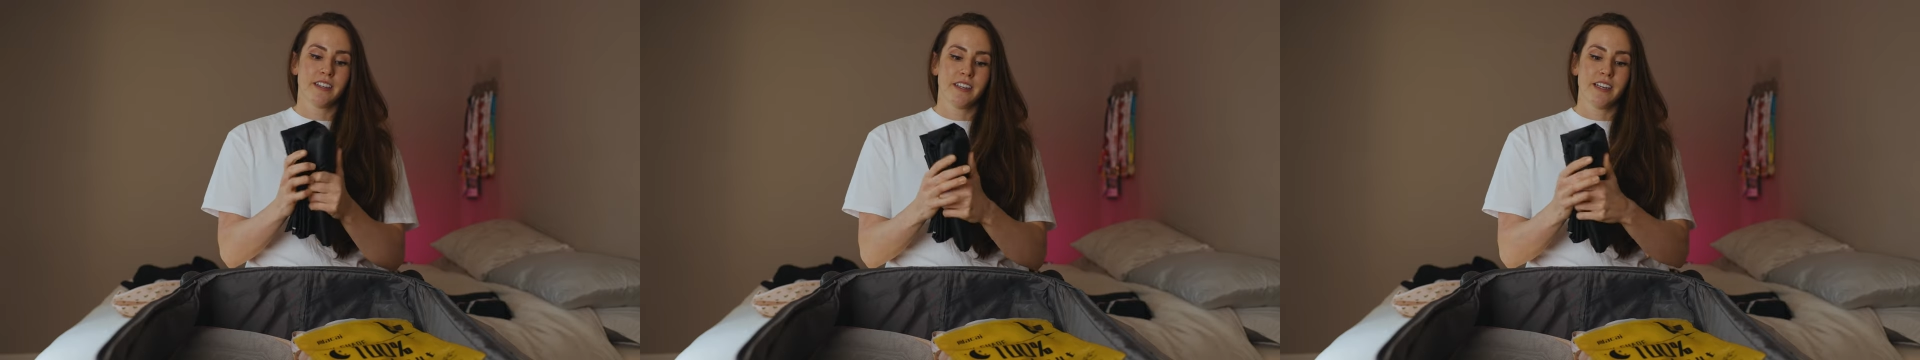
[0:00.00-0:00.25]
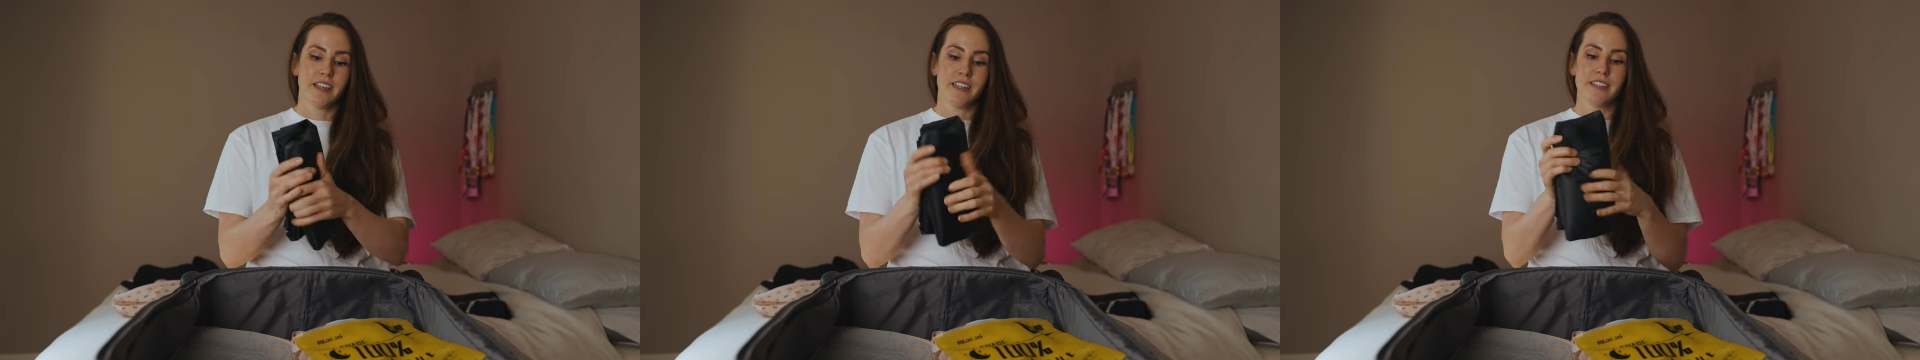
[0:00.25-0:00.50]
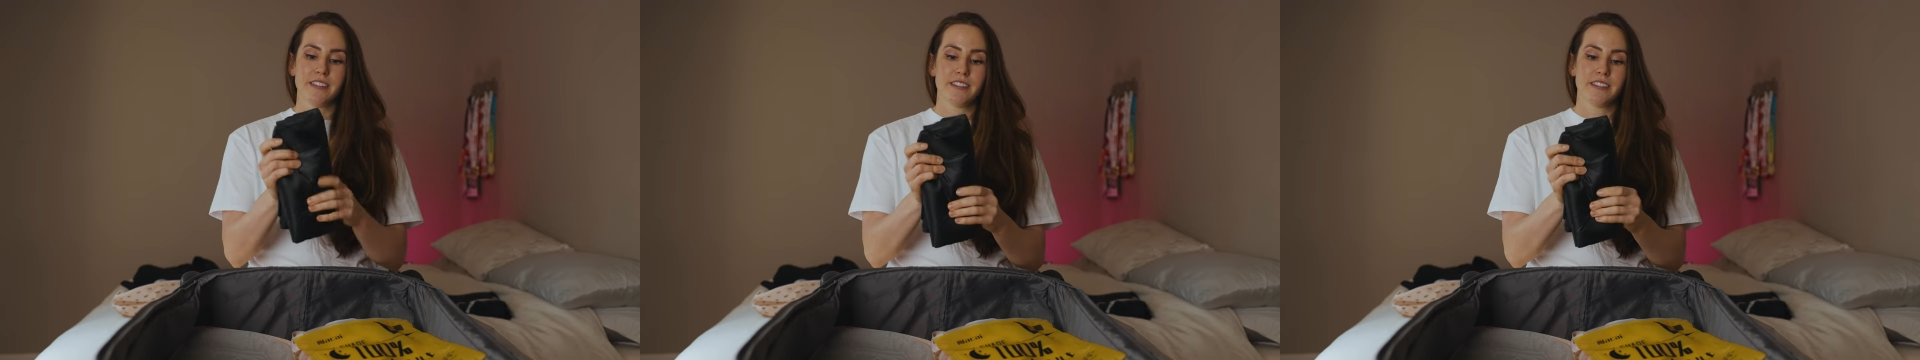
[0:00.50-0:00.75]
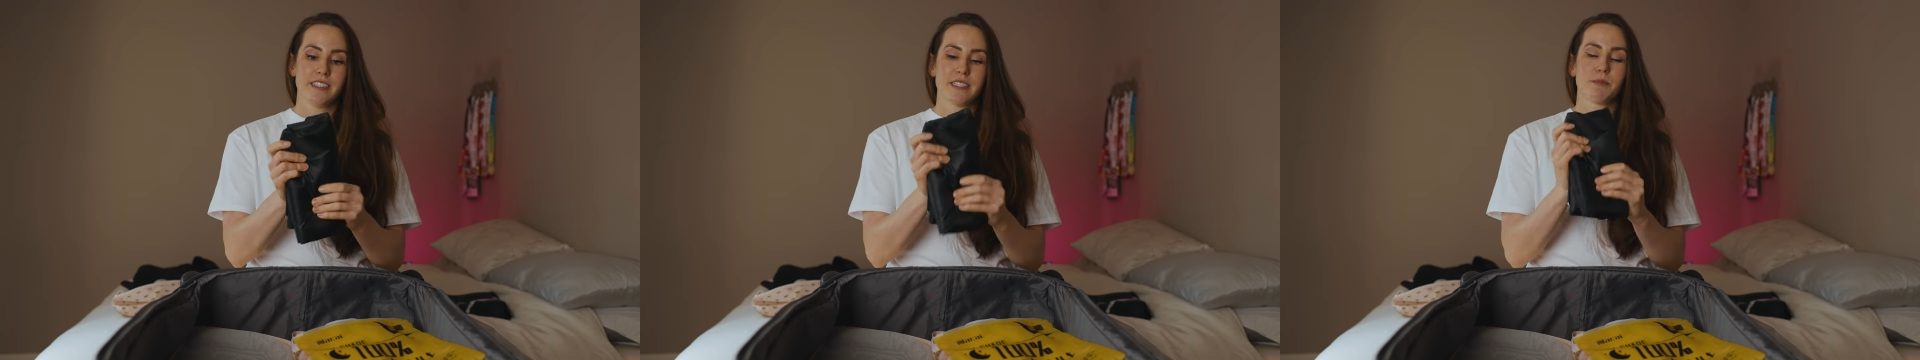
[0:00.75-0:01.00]
and
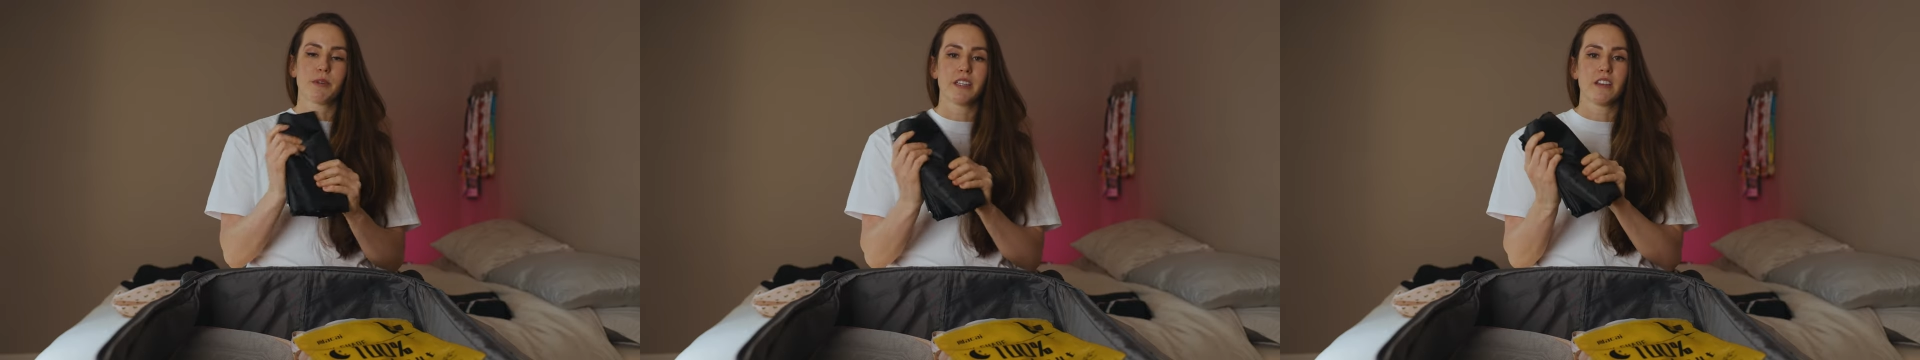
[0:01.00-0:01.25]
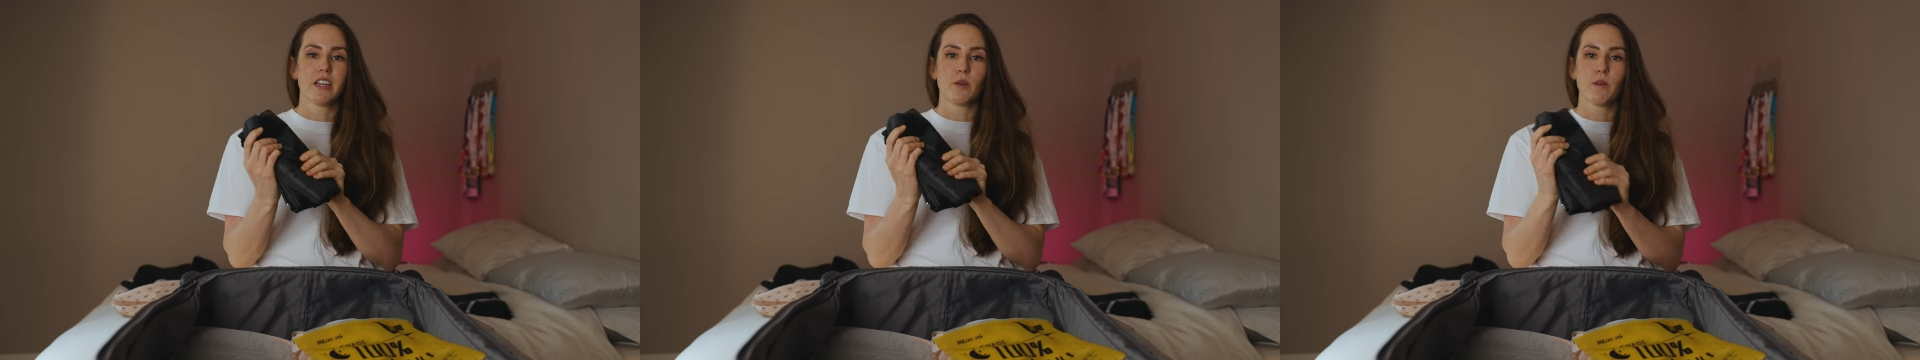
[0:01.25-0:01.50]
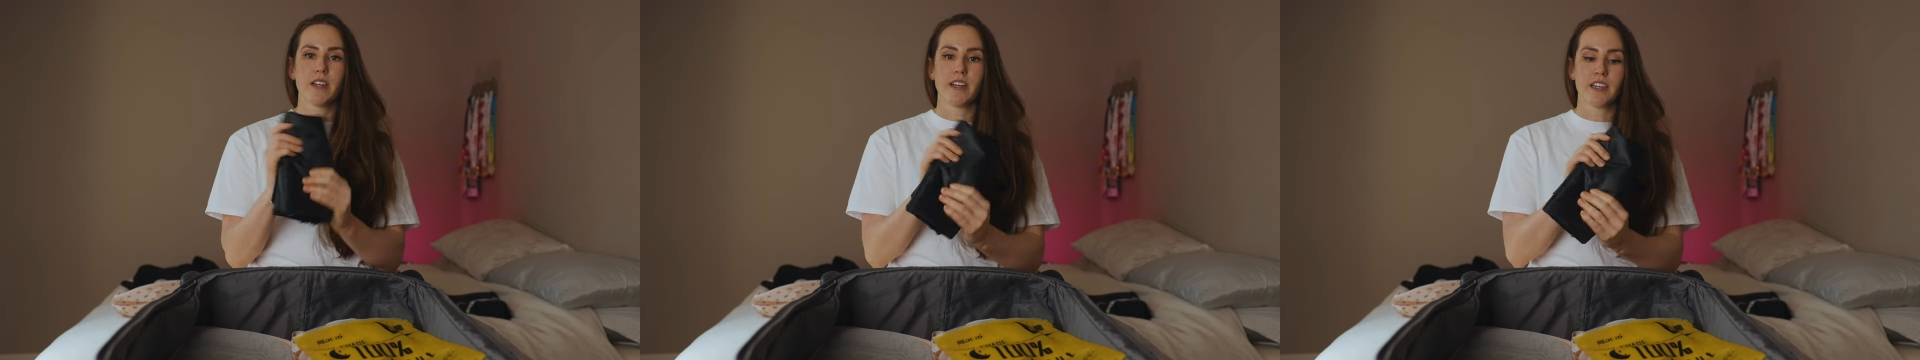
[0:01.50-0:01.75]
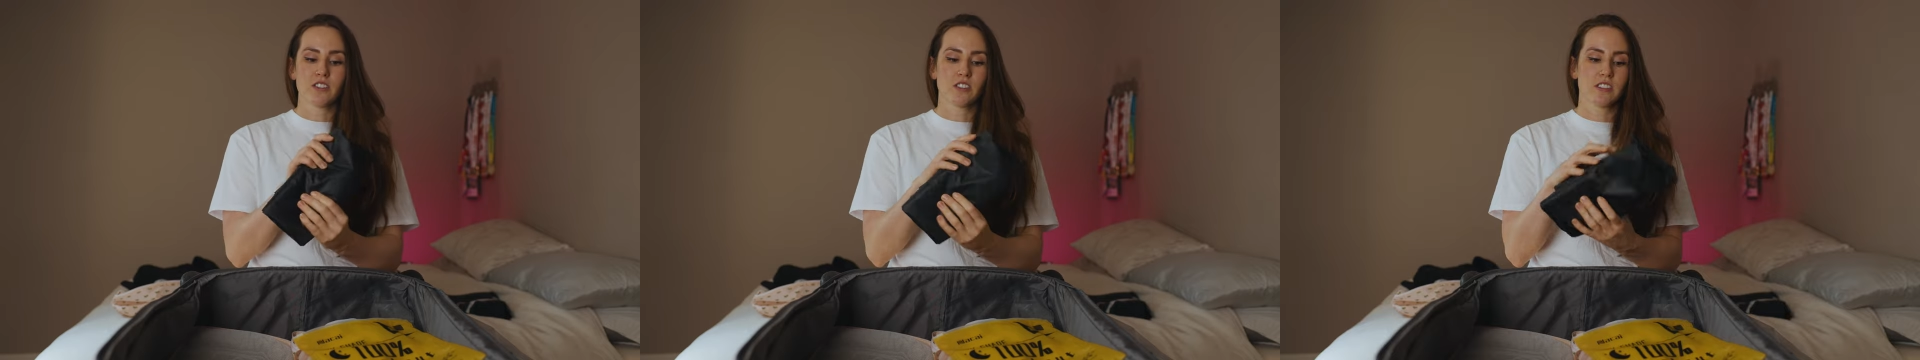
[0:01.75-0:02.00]
it's pretty lightweight
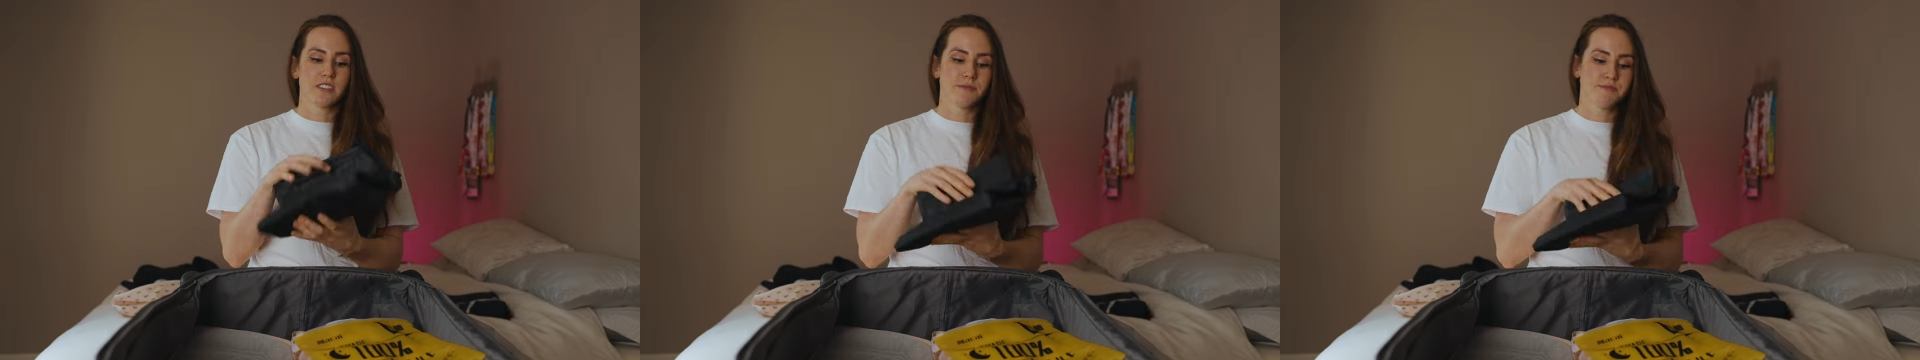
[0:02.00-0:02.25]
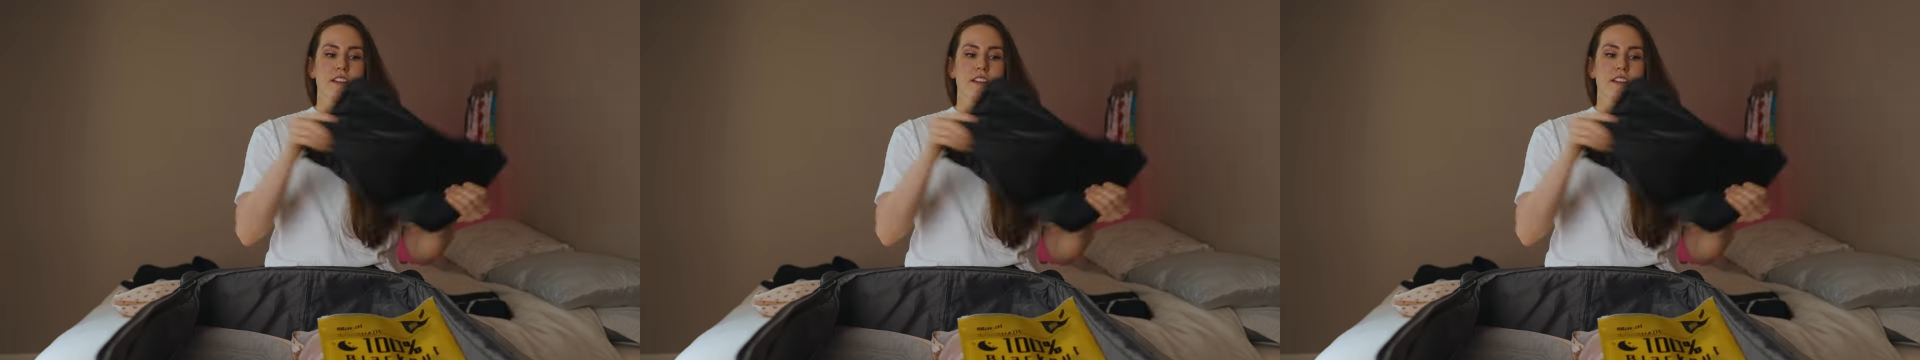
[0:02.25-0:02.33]
actually.